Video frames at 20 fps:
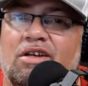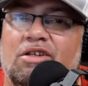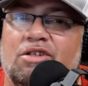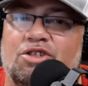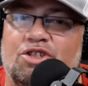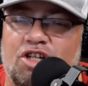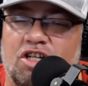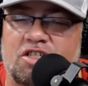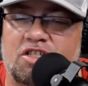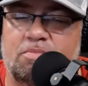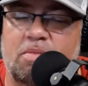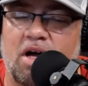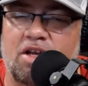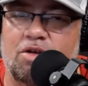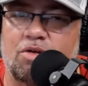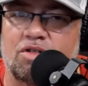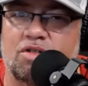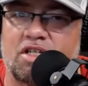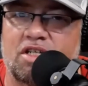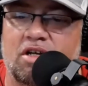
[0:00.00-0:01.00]
just by
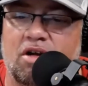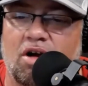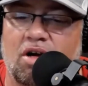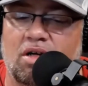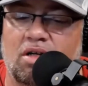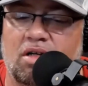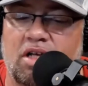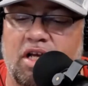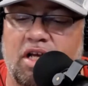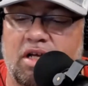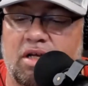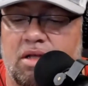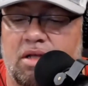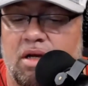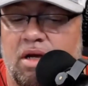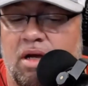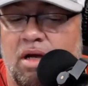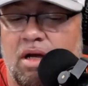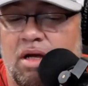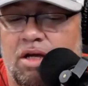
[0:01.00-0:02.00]
using our link
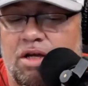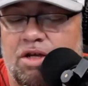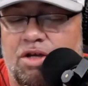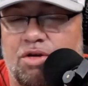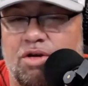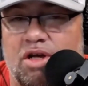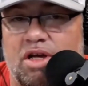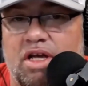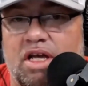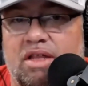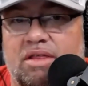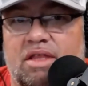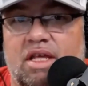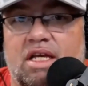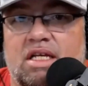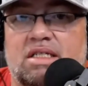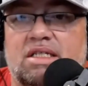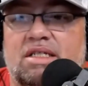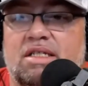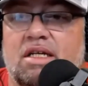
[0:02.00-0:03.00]
you can get
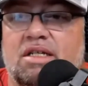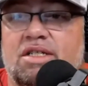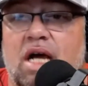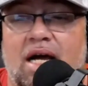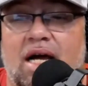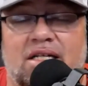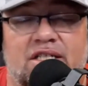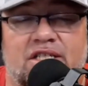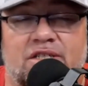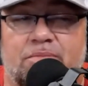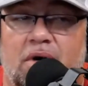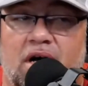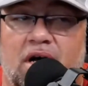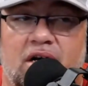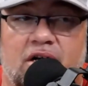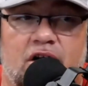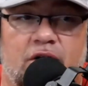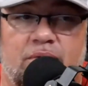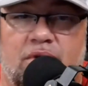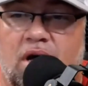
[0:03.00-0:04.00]
things such. I just bought
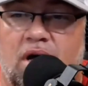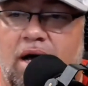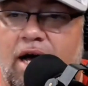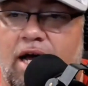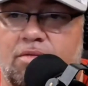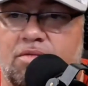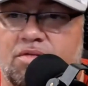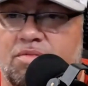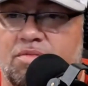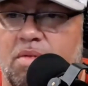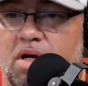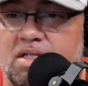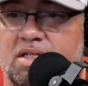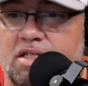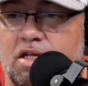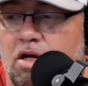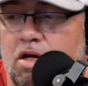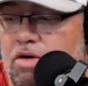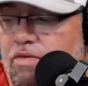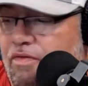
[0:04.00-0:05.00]
a couple of items
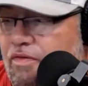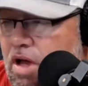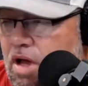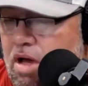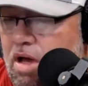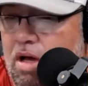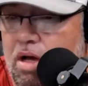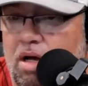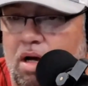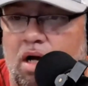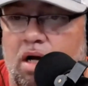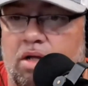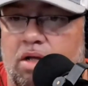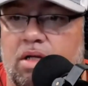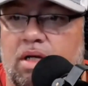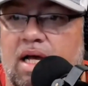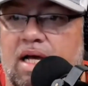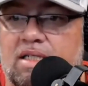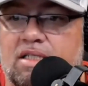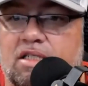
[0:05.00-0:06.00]
myself uh,
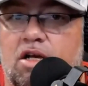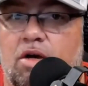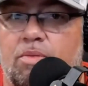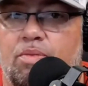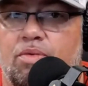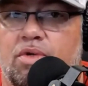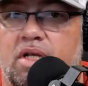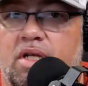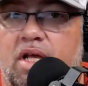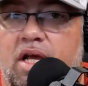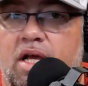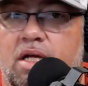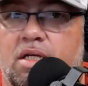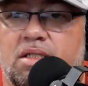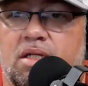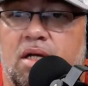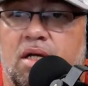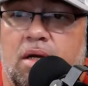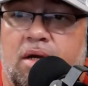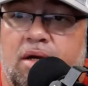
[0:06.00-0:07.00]
the last couple of
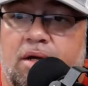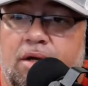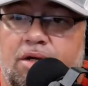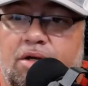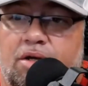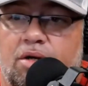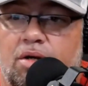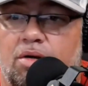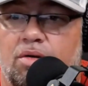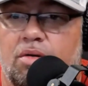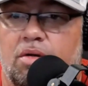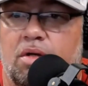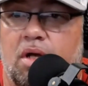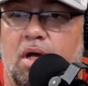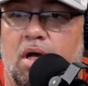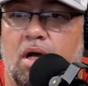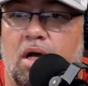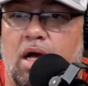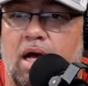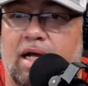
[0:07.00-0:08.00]
days. You know, eh,
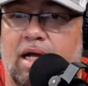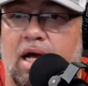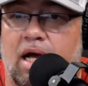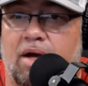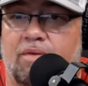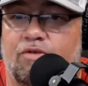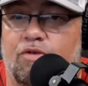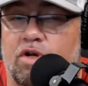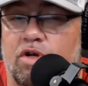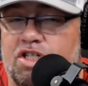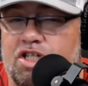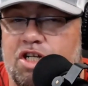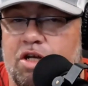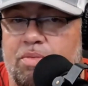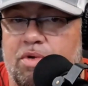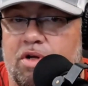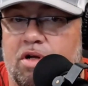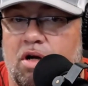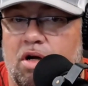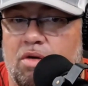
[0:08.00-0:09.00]
I got free
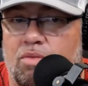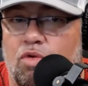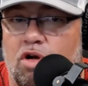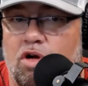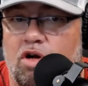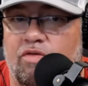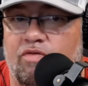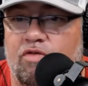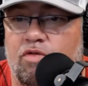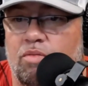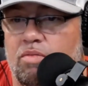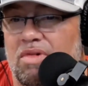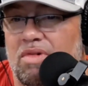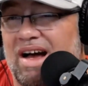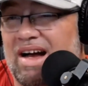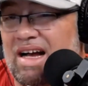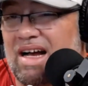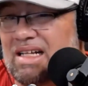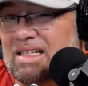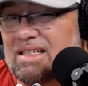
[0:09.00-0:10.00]
shipping on one of them.
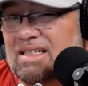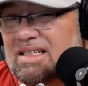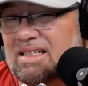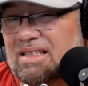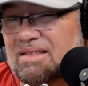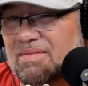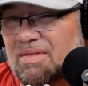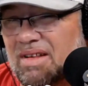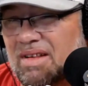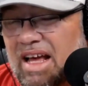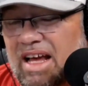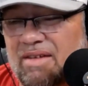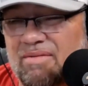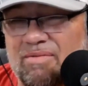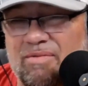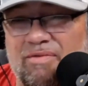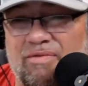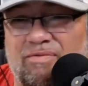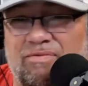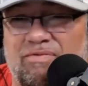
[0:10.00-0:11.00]
I got like
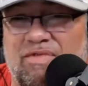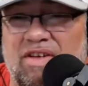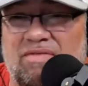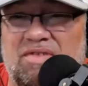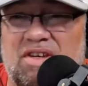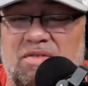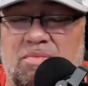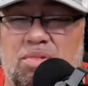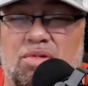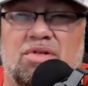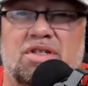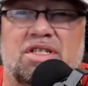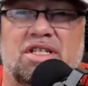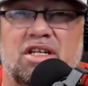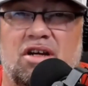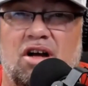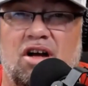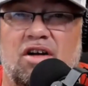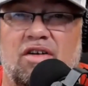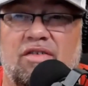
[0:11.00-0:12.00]
fifty
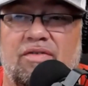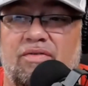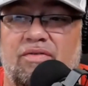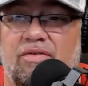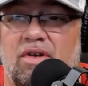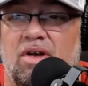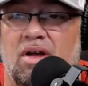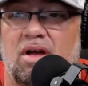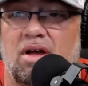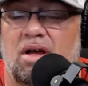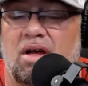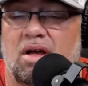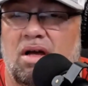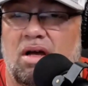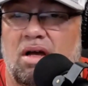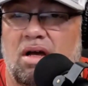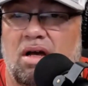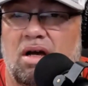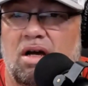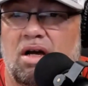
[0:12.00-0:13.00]
percent off.
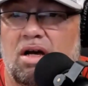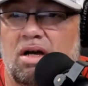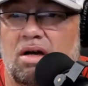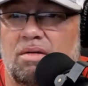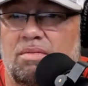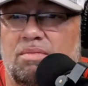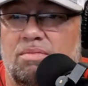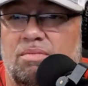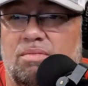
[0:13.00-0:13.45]
Uh,